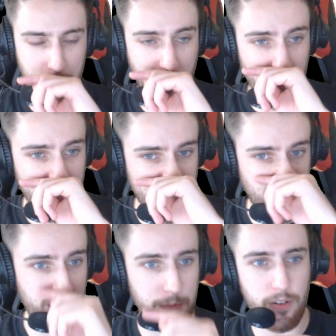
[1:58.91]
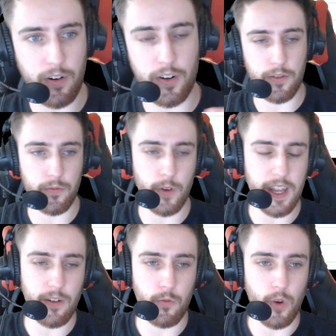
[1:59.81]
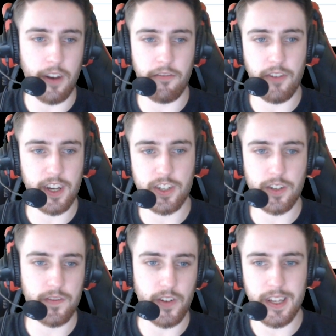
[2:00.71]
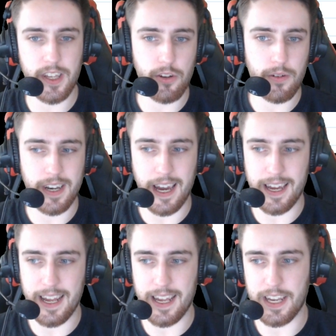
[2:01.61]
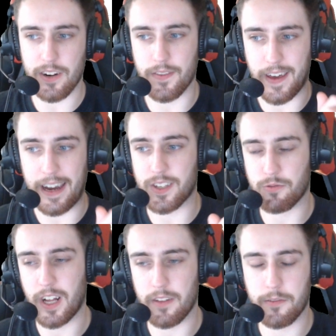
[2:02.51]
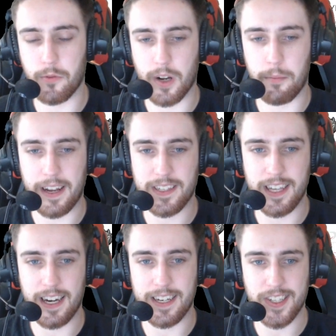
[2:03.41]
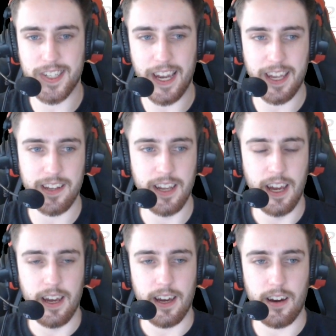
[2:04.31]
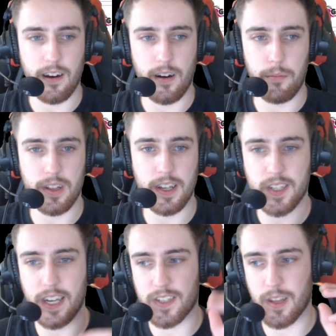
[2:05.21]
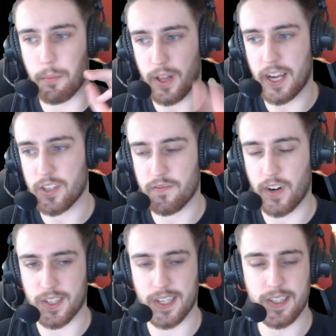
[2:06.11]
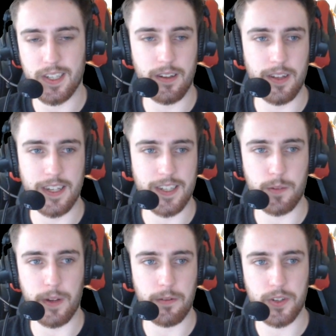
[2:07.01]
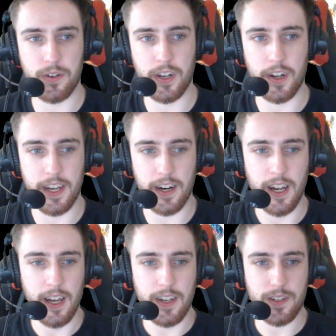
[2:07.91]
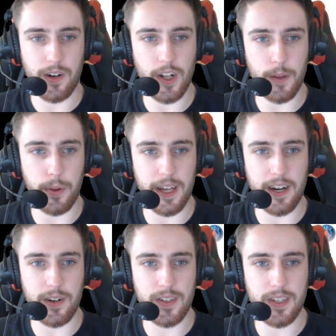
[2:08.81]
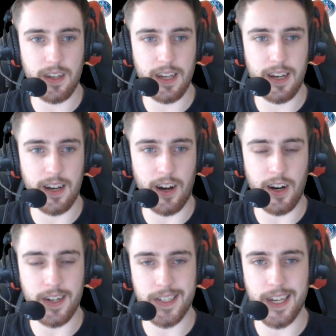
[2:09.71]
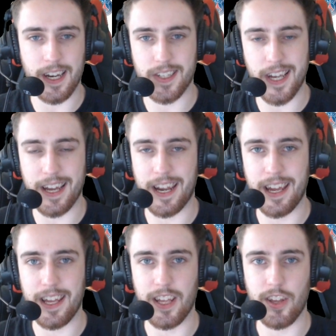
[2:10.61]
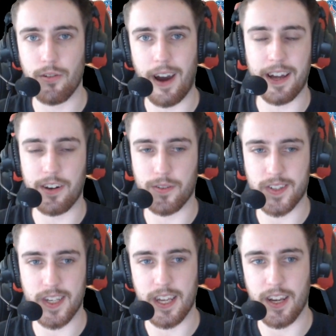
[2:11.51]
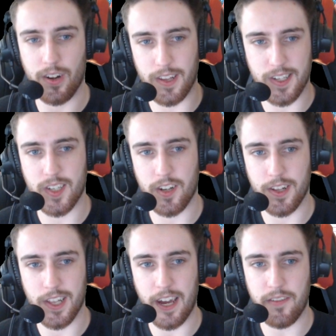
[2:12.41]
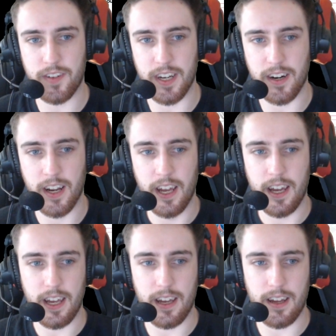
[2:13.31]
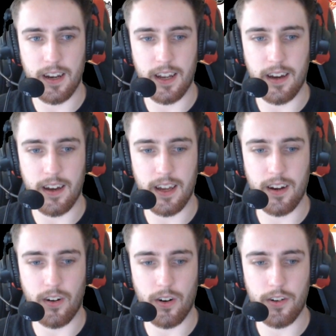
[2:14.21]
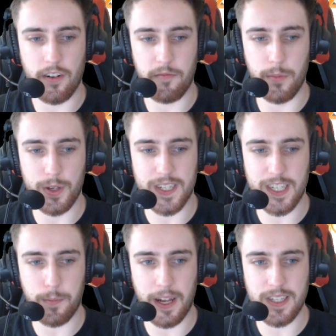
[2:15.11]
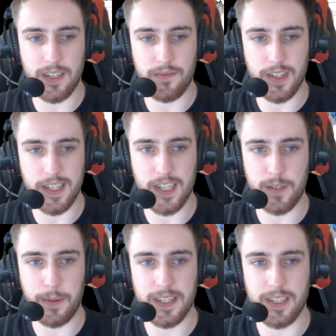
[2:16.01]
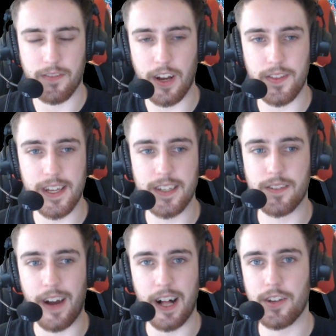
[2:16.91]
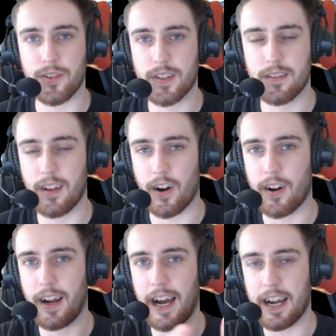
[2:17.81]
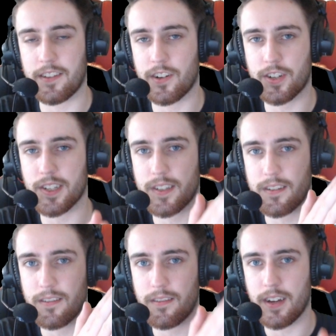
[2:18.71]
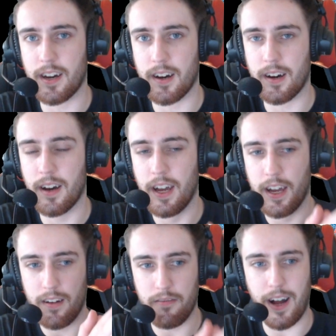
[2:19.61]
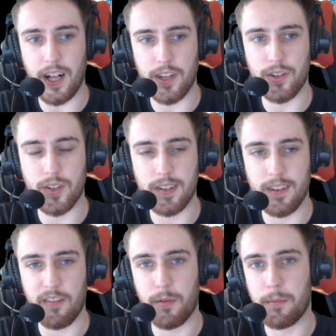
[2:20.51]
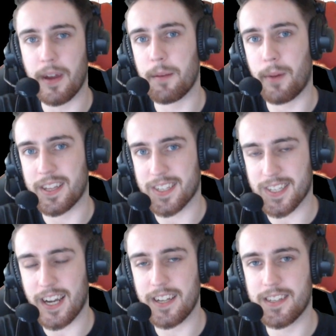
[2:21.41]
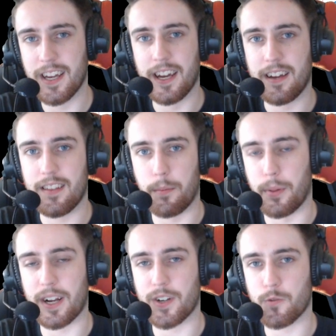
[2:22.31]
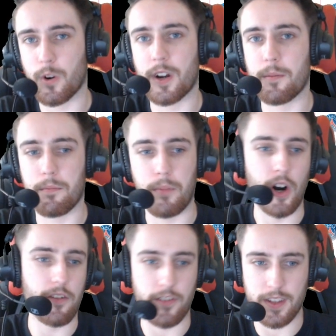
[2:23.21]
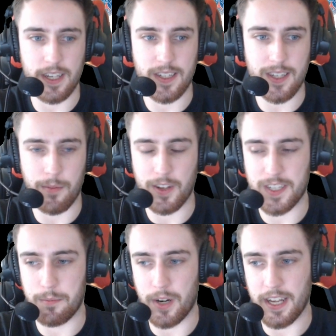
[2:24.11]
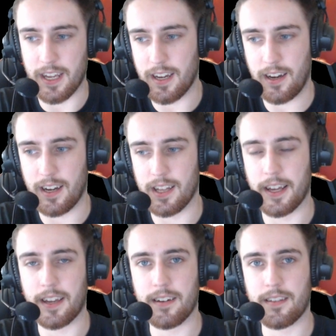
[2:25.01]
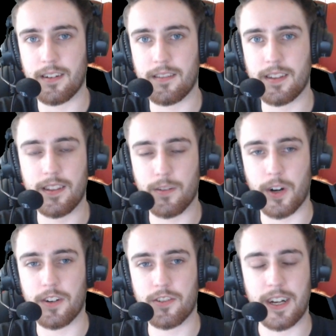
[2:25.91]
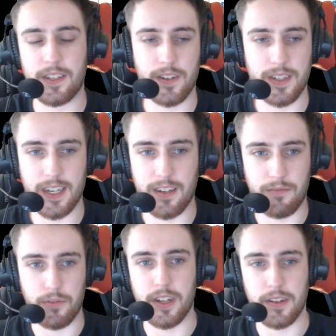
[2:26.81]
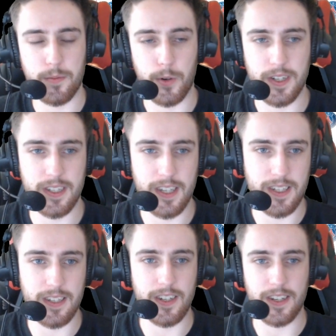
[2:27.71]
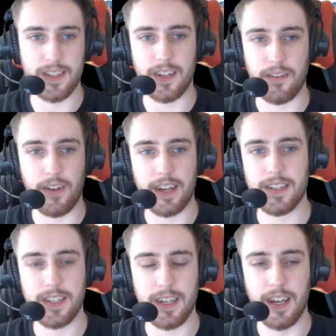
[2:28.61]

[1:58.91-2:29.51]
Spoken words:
We've got the game, or week 1 fixtures for EU and NA here. That is relevant. We'll come back to that in a second. But let's get into the players first. Let's explain what's going on here. So all the players in RLCS, NA, EU, and OCE are listed on the left here in order of most expensive to least expensive. Now these values they're just values that have been made by the site. The players weren't bought for these amounts of money, there weren't transfers like in real sports. This is just fantasy